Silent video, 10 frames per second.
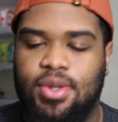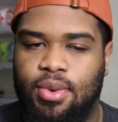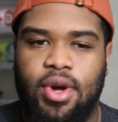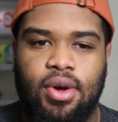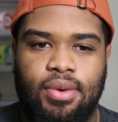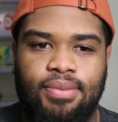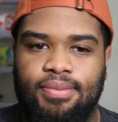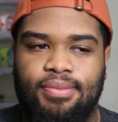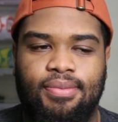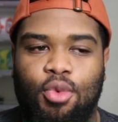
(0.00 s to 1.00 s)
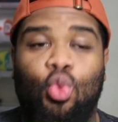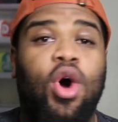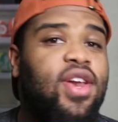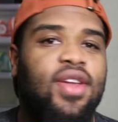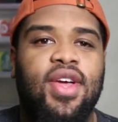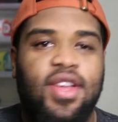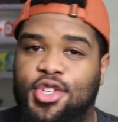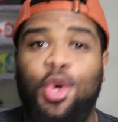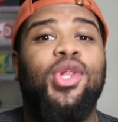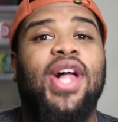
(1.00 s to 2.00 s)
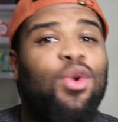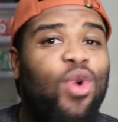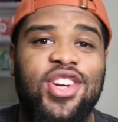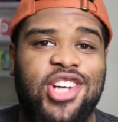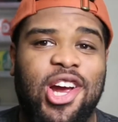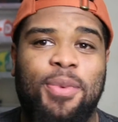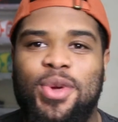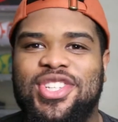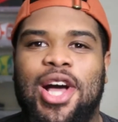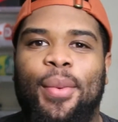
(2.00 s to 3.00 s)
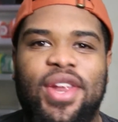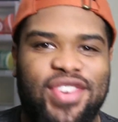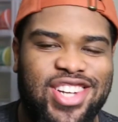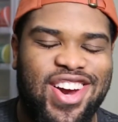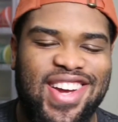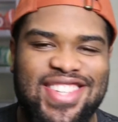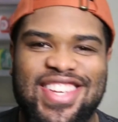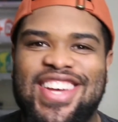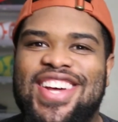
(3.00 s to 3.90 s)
Well, one, to you, looked like one Target, but it was a couple different Targets.